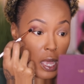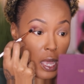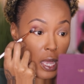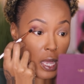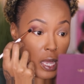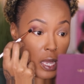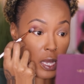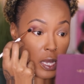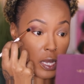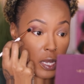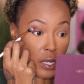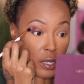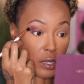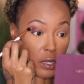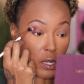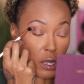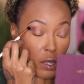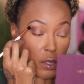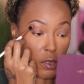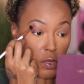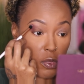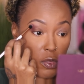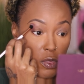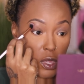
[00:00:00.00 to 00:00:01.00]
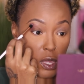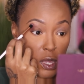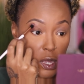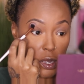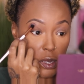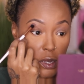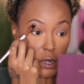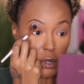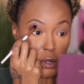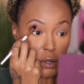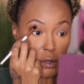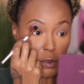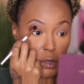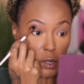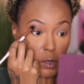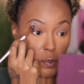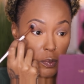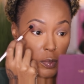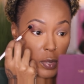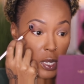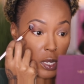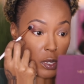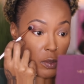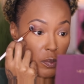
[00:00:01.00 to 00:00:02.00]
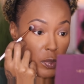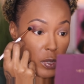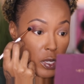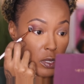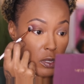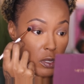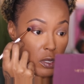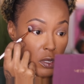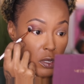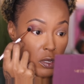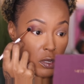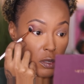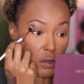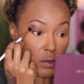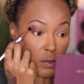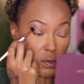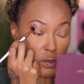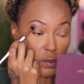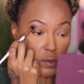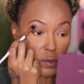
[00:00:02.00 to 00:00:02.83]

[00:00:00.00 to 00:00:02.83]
and their, their pigments.